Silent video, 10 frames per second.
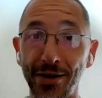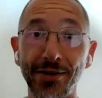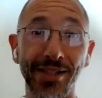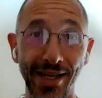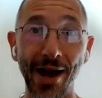You
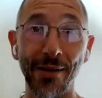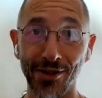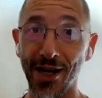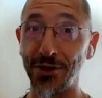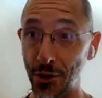can see how
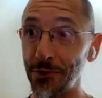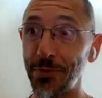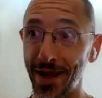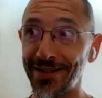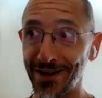much I don't
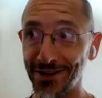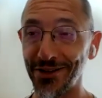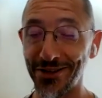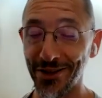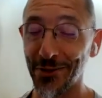pay
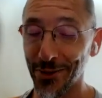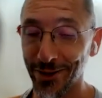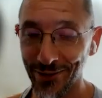attention to the royal